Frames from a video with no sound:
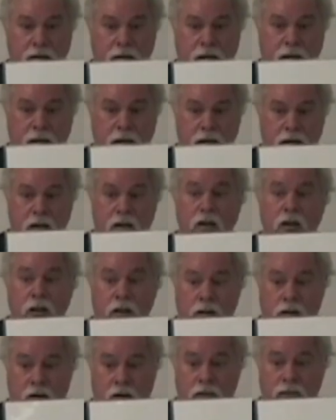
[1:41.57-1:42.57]
okay?
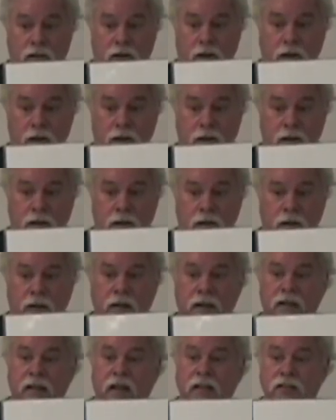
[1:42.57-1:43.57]
Larva.
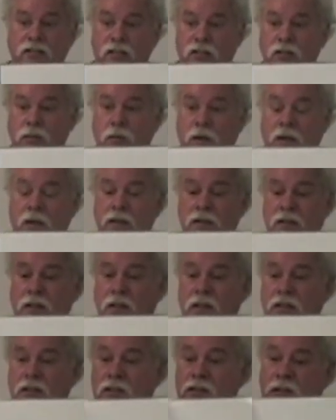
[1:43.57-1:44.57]
That just means
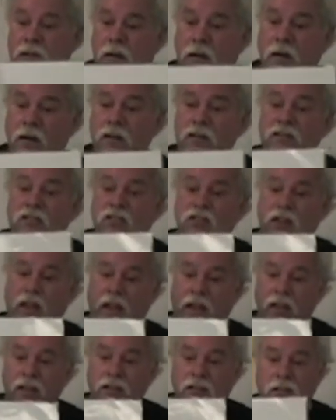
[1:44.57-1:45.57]
it's the
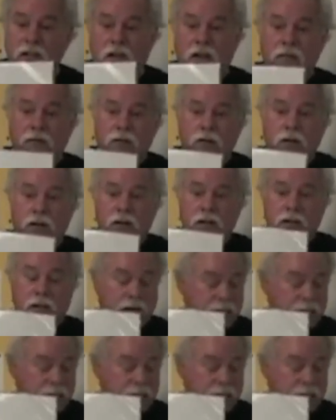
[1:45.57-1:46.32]
stage of a